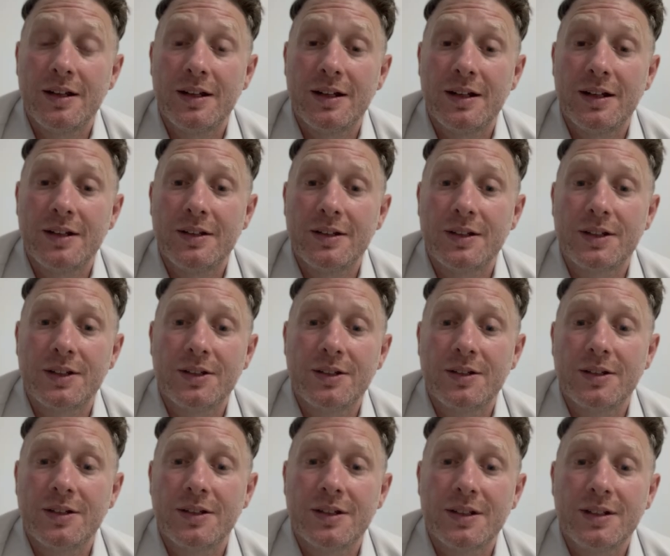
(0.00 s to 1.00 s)
And the
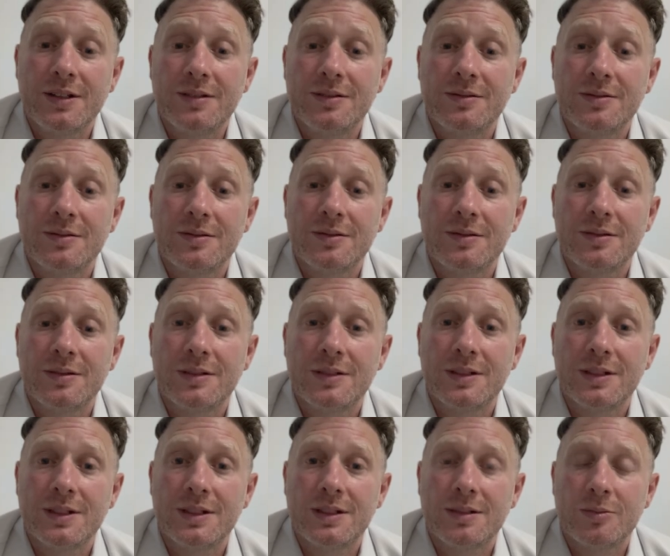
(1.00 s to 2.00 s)
guy
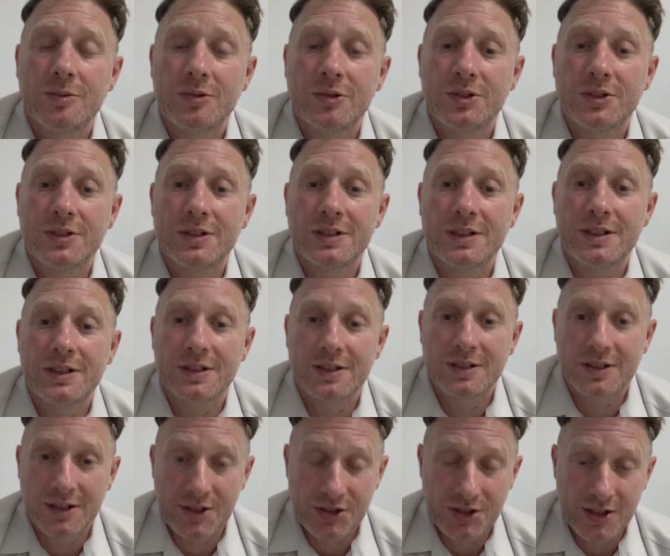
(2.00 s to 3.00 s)
was just sitting
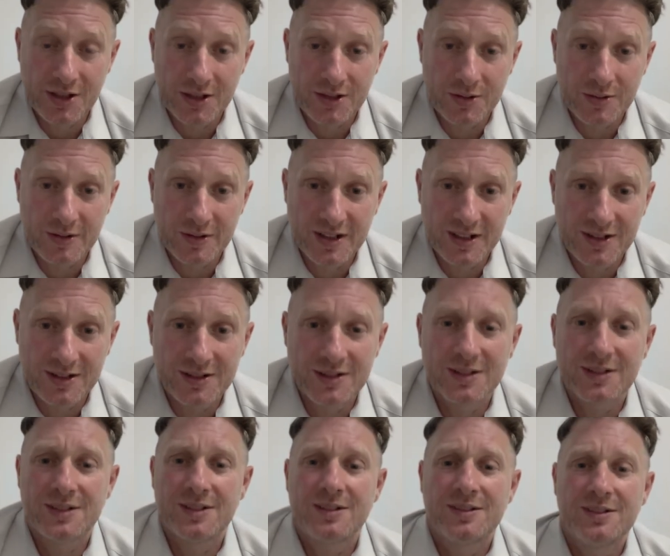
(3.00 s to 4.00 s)
in a chair at the wreckers. And
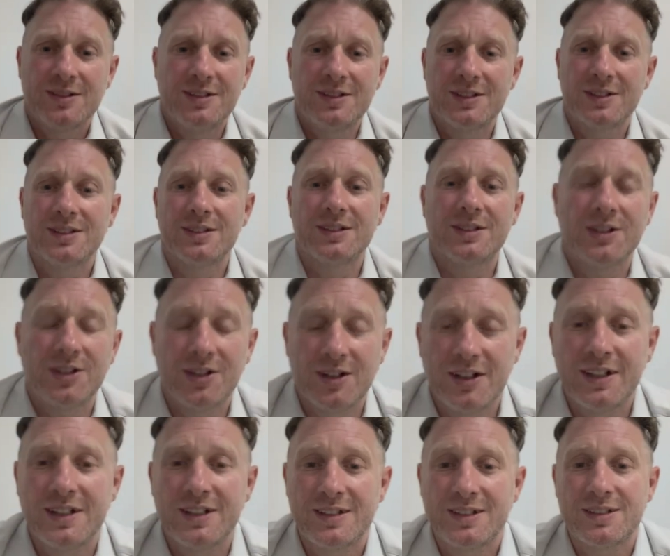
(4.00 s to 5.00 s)
I said, this
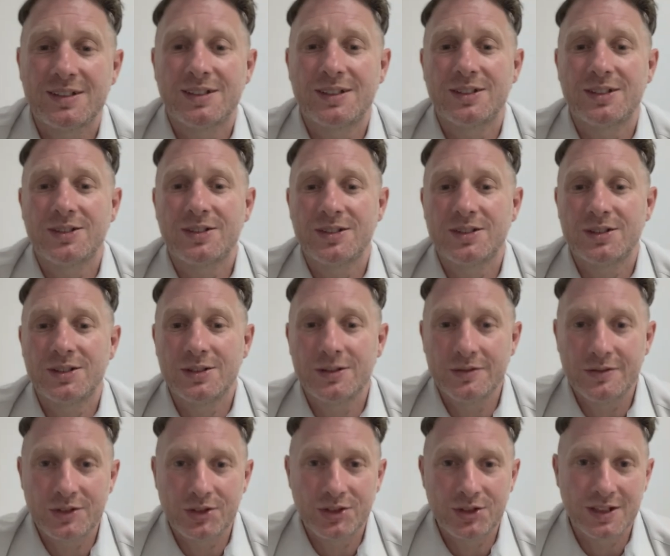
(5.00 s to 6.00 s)
guy he's got a
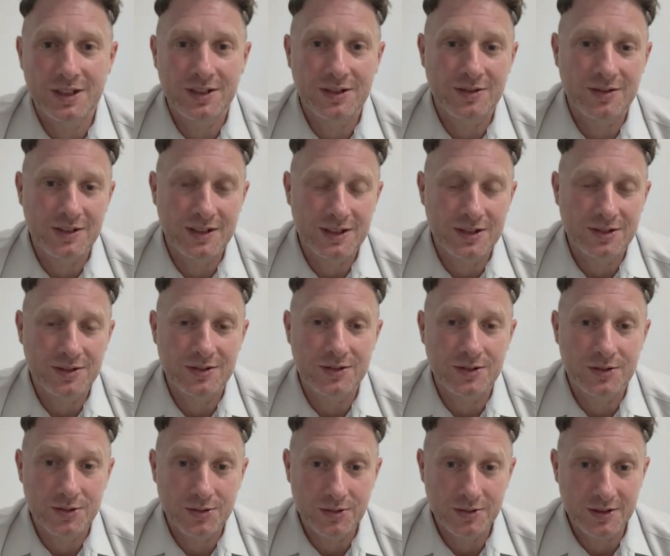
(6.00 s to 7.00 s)
silver chain on, he's got
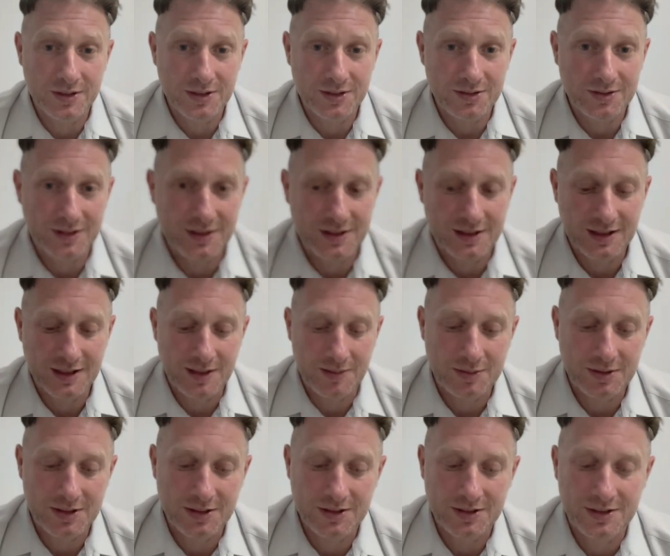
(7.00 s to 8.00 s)
no grease on his arms,
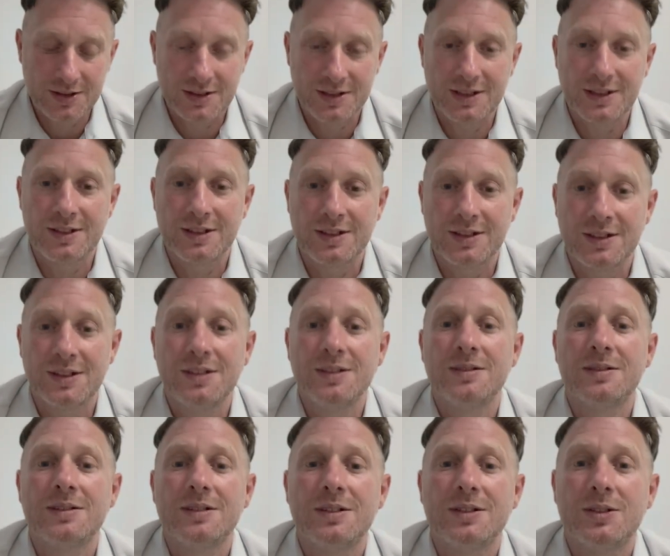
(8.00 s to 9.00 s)
he's just sitting there
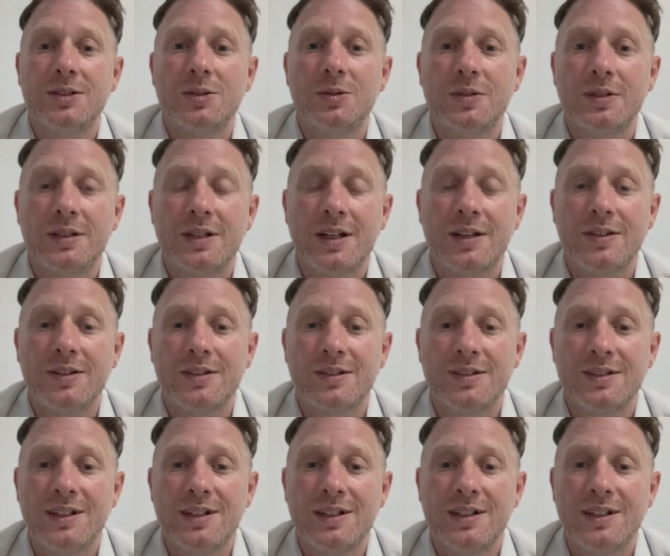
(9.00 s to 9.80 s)
doing nothing.